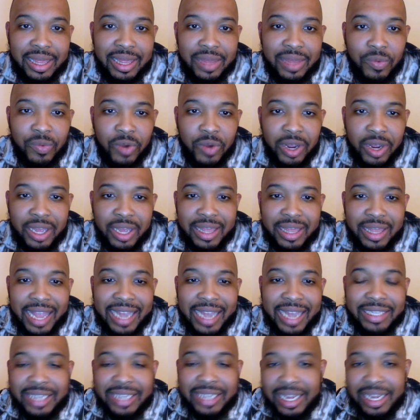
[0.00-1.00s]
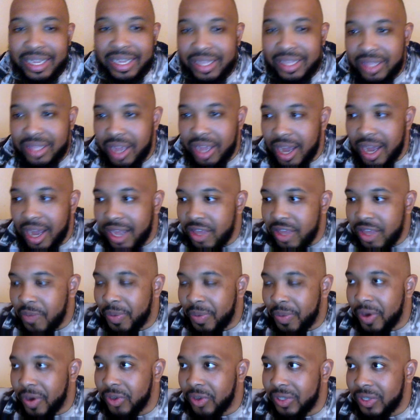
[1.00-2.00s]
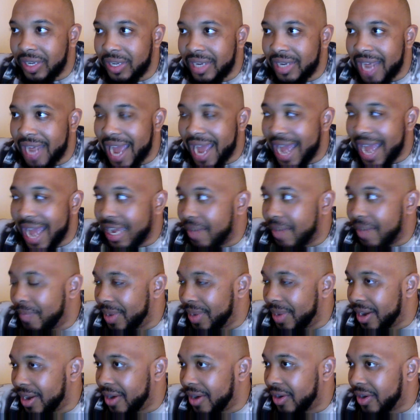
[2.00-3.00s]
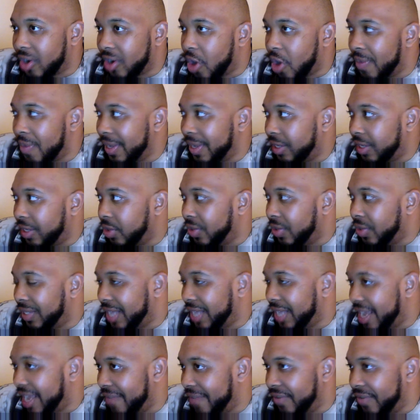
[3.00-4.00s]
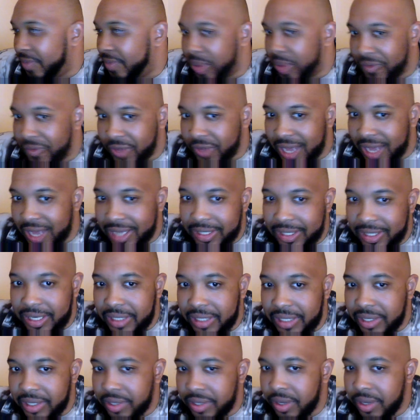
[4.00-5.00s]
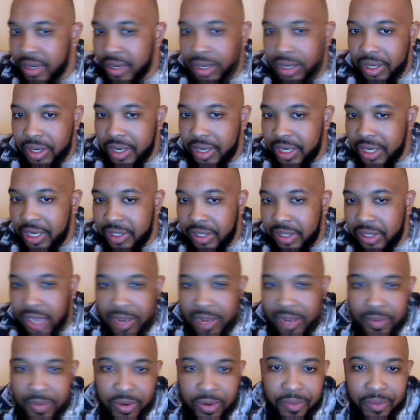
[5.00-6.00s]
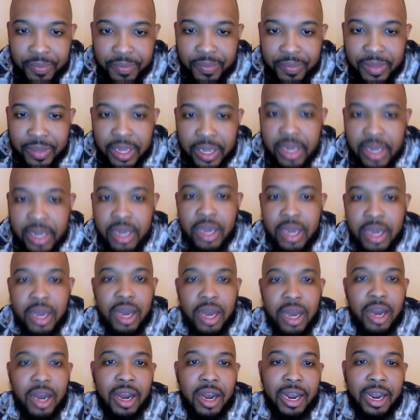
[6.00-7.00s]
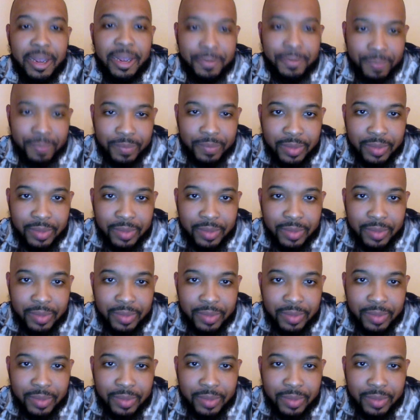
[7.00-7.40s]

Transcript: Like I said, the other person that I compare Kobe to is the MVP for that season. Disclaimer. All right.